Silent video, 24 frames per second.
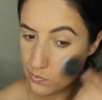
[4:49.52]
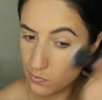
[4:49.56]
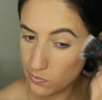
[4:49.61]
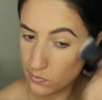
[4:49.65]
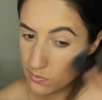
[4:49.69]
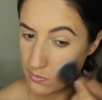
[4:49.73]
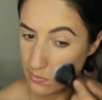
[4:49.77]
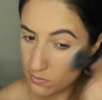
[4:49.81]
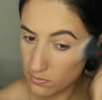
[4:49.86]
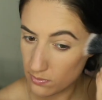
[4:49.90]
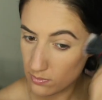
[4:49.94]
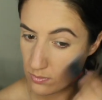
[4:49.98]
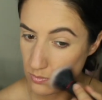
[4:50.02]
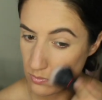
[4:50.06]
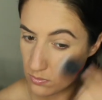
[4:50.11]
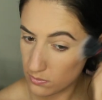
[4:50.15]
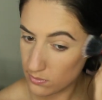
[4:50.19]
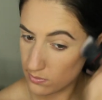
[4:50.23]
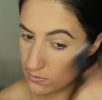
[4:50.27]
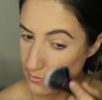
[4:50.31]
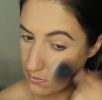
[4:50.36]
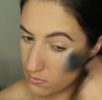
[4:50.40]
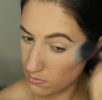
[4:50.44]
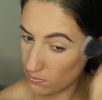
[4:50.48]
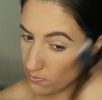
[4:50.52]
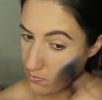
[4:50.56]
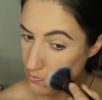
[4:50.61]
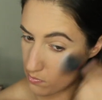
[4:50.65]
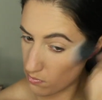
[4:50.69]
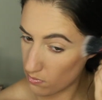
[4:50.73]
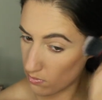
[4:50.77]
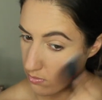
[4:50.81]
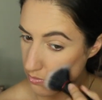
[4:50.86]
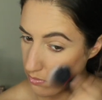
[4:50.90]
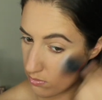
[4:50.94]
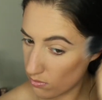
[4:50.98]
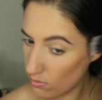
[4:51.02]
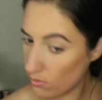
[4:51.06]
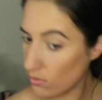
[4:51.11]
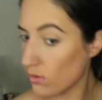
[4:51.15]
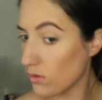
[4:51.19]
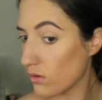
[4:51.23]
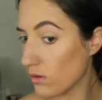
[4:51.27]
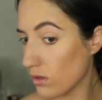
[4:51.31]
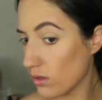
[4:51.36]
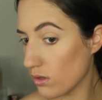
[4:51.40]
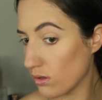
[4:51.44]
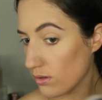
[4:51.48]

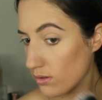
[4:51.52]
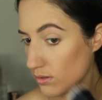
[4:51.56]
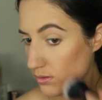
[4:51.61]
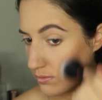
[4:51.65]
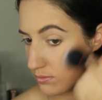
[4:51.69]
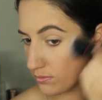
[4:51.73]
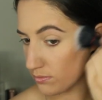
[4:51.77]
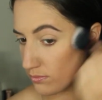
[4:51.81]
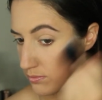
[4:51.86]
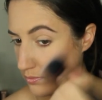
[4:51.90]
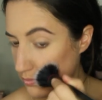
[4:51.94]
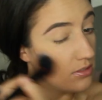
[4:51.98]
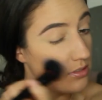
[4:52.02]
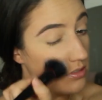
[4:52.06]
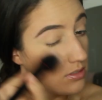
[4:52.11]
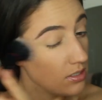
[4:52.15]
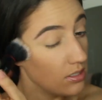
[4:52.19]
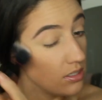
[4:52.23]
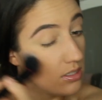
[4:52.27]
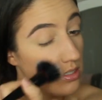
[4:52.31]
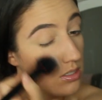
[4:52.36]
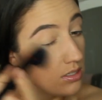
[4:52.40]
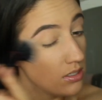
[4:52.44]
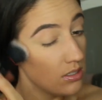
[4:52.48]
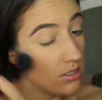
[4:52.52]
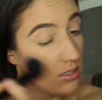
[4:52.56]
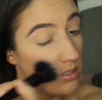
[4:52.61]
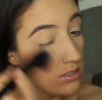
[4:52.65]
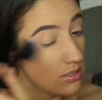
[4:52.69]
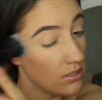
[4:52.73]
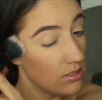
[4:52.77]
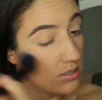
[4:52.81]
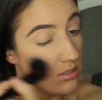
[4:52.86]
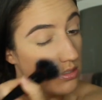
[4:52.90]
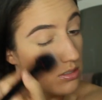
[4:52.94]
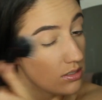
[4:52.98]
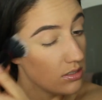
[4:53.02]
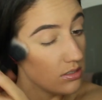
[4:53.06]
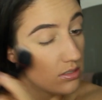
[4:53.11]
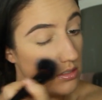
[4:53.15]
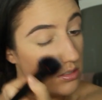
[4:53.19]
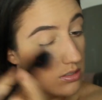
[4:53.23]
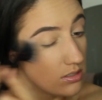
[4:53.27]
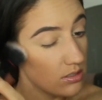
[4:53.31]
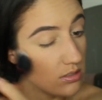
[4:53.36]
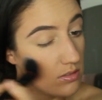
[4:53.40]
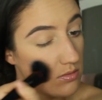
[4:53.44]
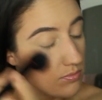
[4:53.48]

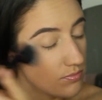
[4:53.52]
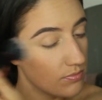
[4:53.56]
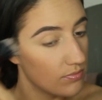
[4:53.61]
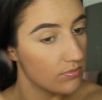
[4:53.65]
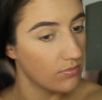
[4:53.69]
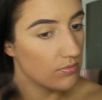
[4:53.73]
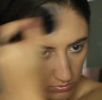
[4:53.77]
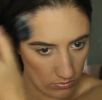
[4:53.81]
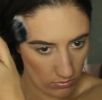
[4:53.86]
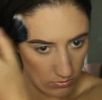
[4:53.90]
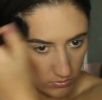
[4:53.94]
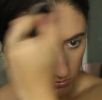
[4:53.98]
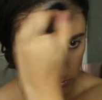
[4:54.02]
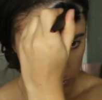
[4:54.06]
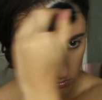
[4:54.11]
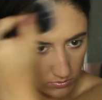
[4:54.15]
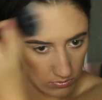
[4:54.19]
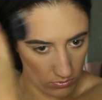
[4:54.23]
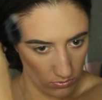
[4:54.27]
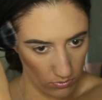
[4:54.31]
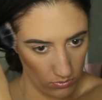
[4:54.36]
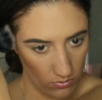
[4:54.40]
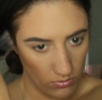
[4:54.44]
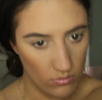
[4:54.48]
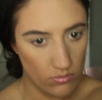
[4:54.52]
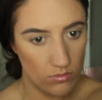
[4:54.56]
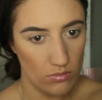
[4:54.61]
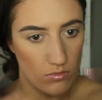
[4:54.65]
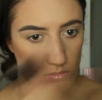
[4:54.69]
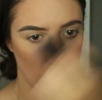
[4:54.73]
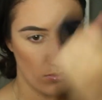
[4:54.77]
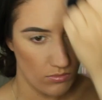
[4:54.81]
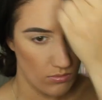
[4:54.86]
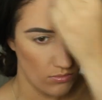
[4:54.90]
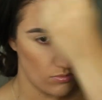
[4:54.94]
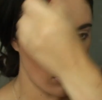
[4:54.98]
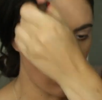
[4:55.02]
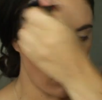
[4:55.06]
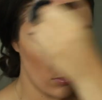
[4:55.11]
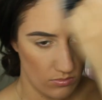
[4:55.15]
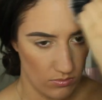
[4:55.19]
Nothing is said.